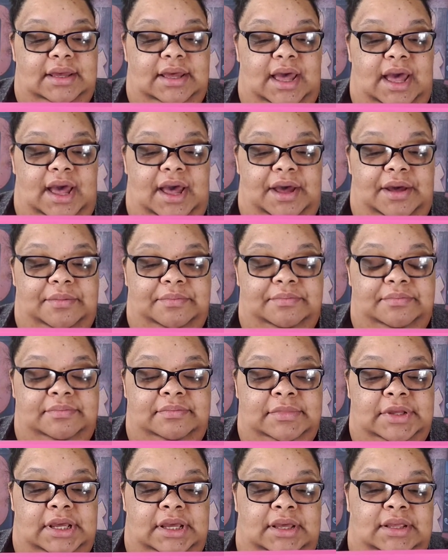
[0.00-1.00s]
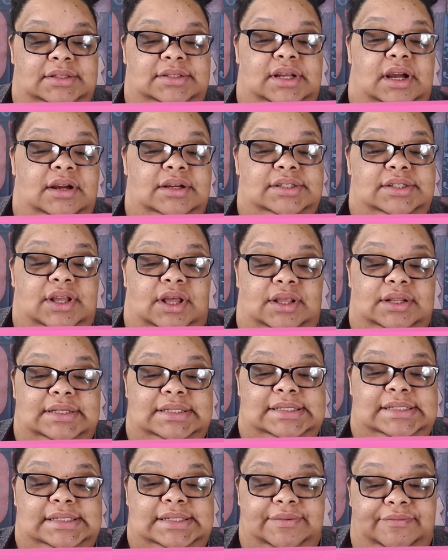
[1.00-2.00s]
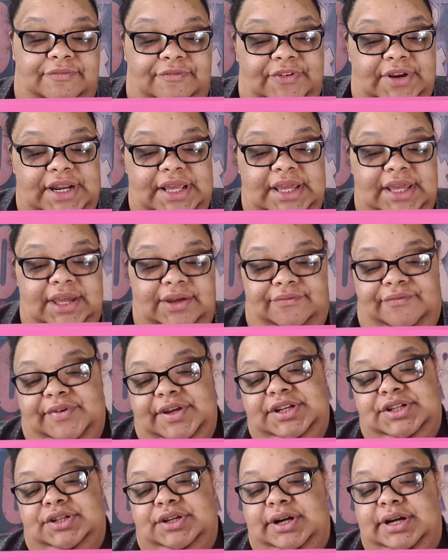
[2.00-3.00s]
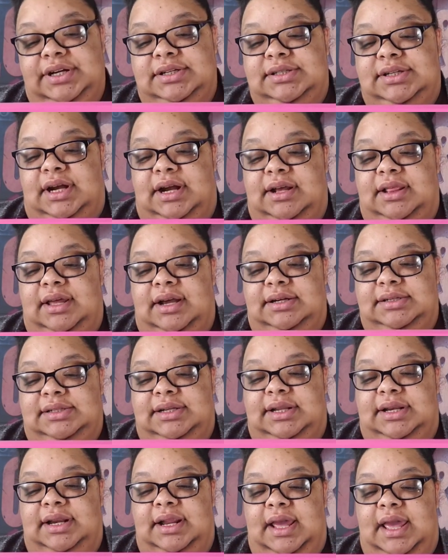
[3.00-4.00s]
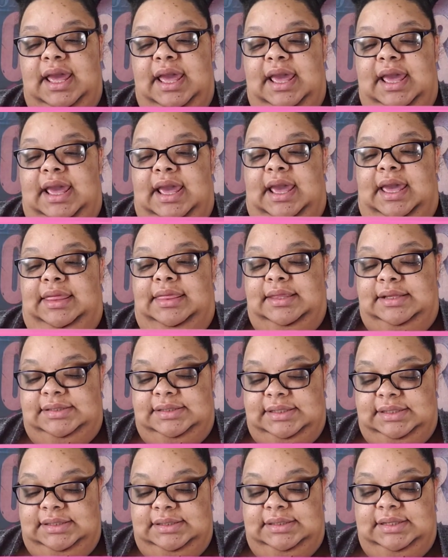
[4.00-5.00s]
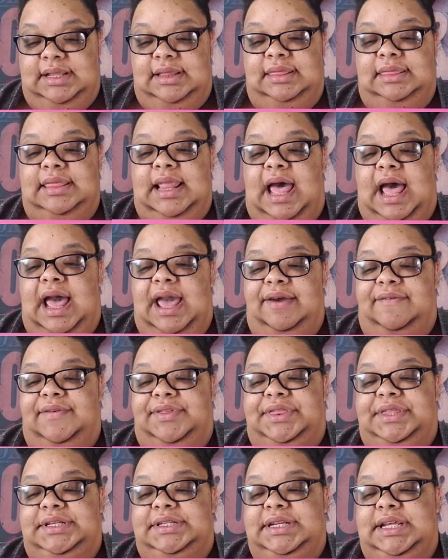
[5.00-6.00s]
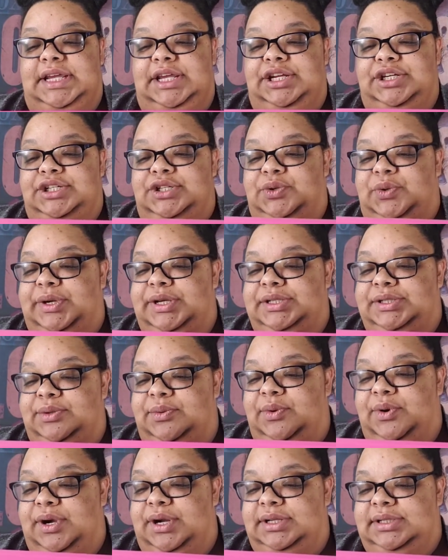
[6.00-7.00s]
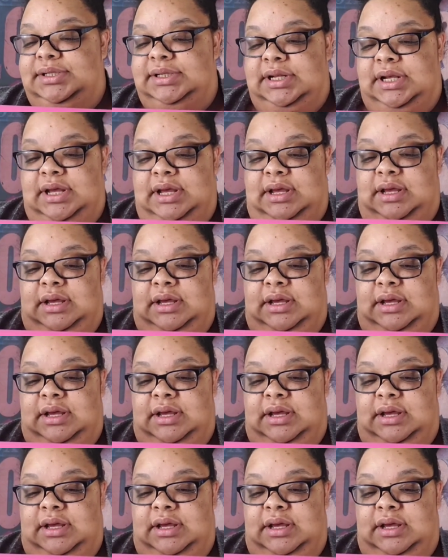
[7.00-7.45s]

Um, song is called Symphony featuring Zara Larsson. And this is live at the Teen Choice Awards